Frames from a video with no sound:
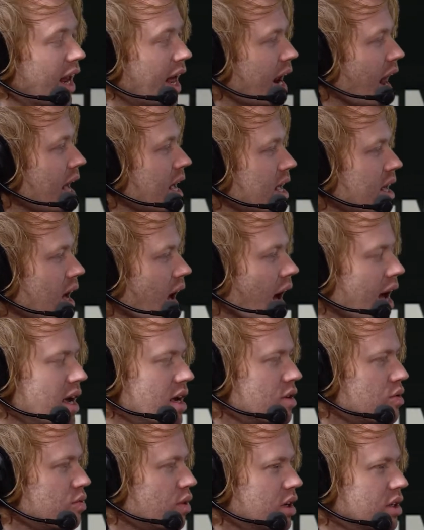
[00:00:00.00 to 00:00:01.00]
And I
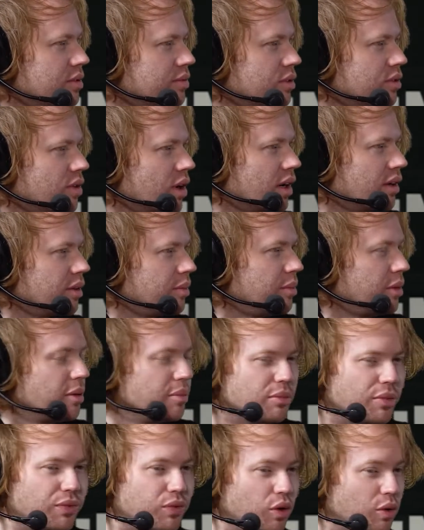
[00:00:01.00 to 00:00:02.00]
get a rush of adrenaline
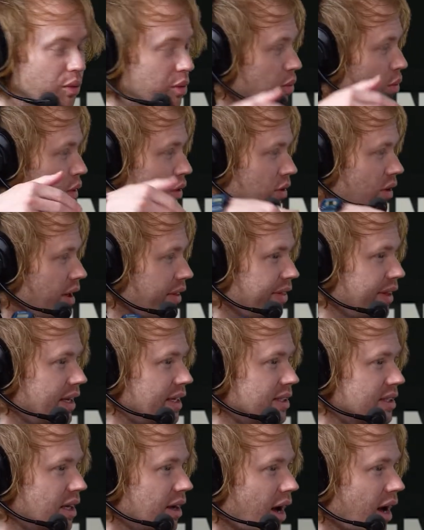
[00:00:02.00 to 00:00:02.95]
before we roll on this.